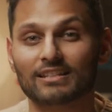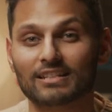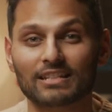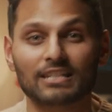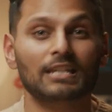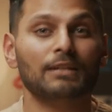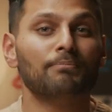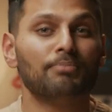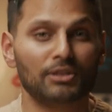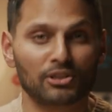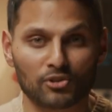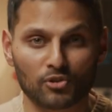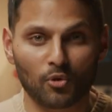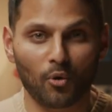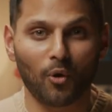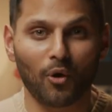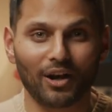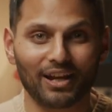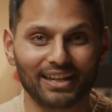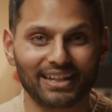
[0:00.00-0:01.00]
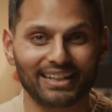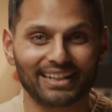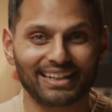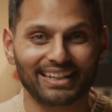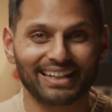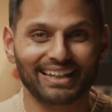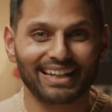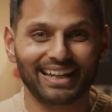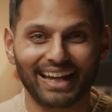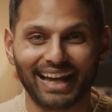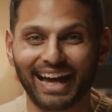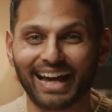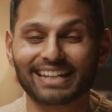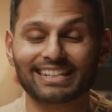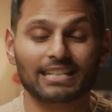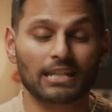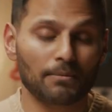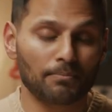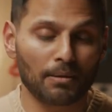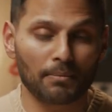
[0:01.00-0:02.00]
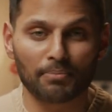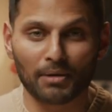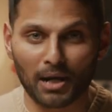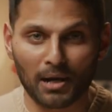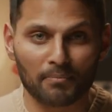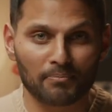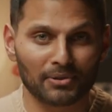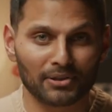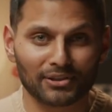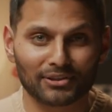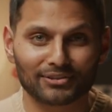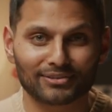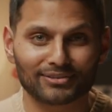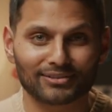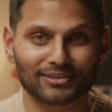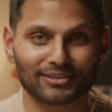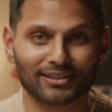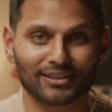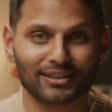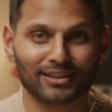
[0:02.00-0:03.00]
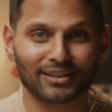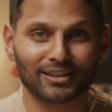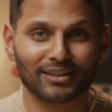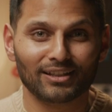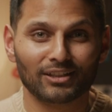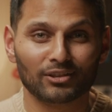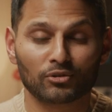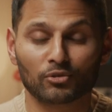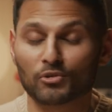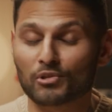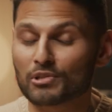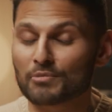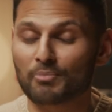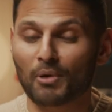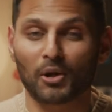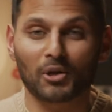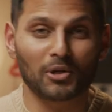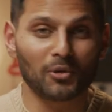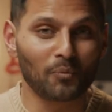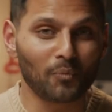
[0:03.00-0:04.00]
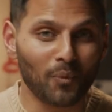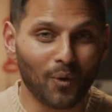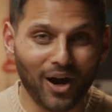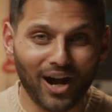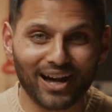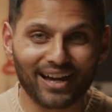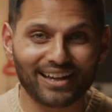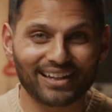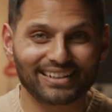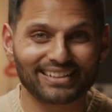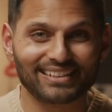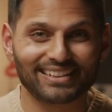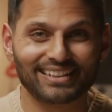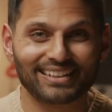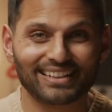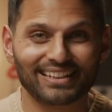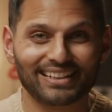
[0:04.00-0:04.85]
deeper joy, and deeper purpose through spoken word,